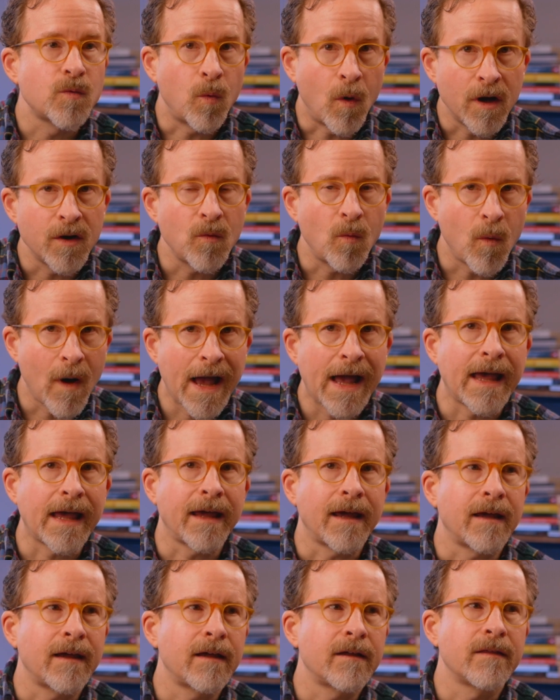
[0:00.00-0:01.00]
one
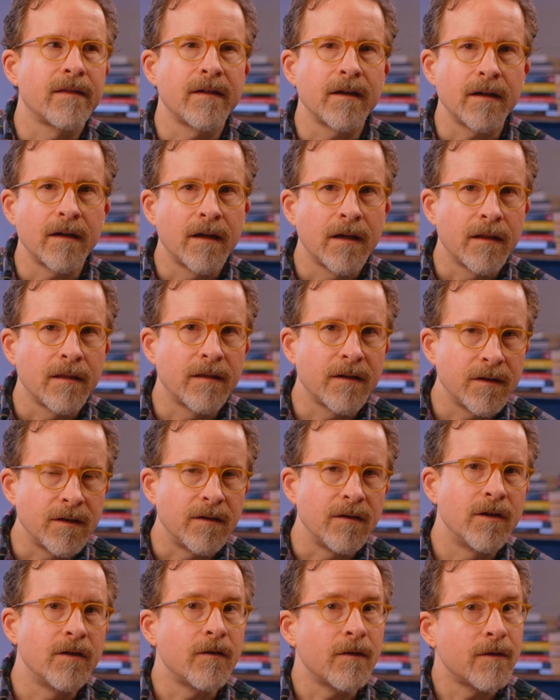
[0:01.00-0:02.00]
way that, the,
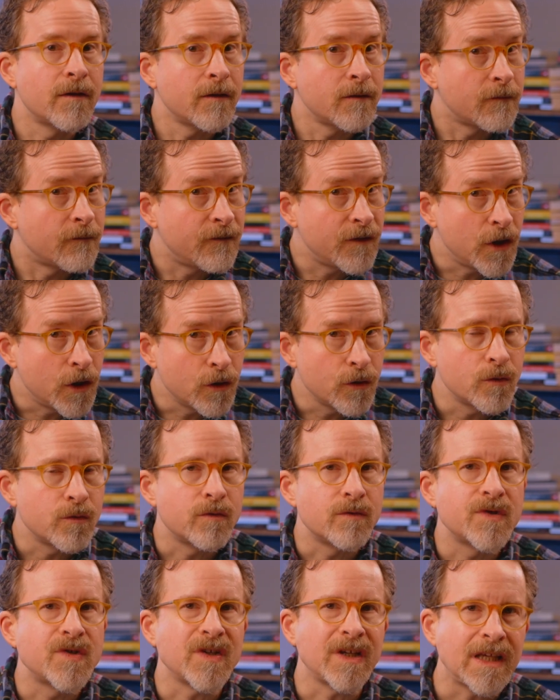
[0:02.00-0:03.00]
the, that
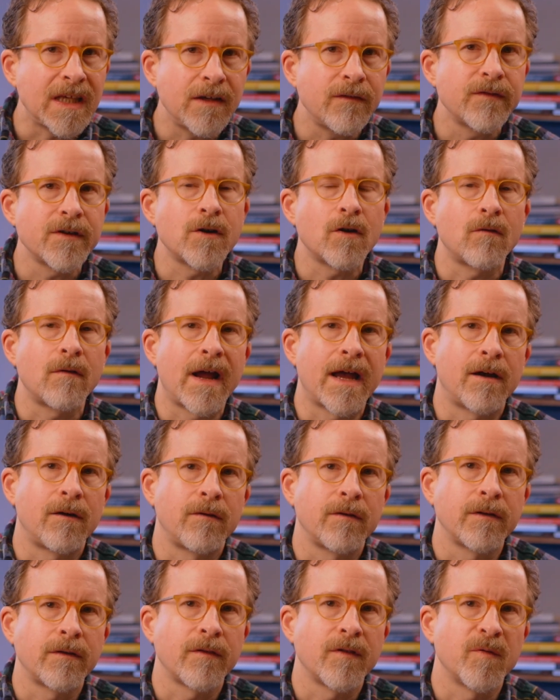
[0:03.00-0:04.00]
views, even
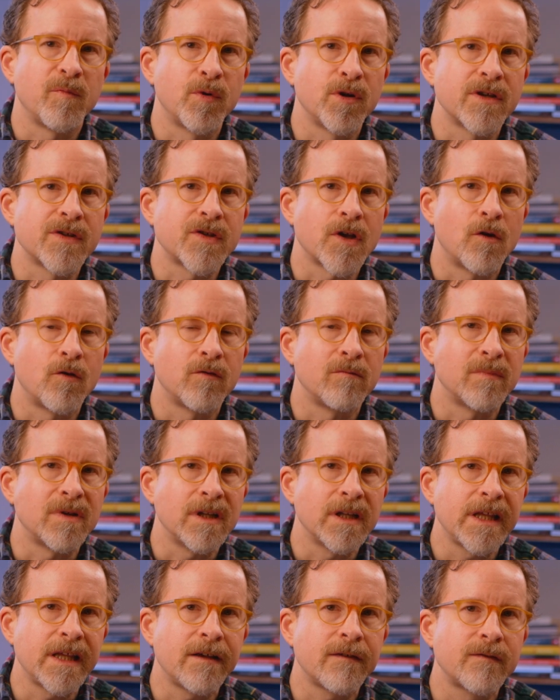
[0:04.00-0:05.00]
around the Buddha's own
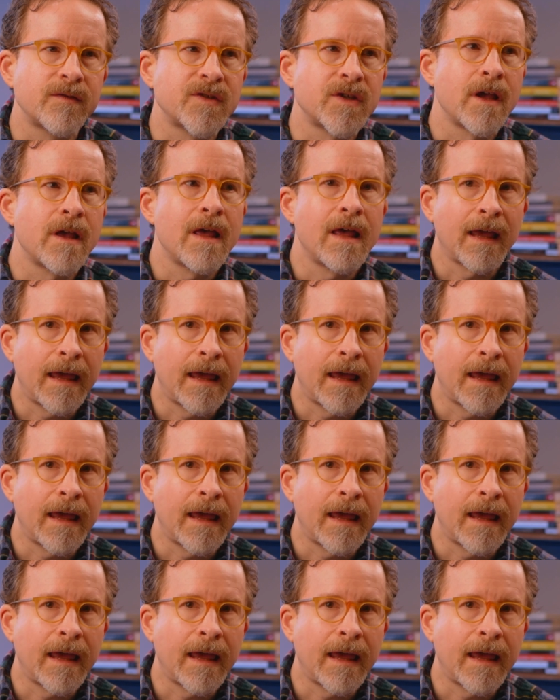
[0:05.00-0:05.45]
beliefs,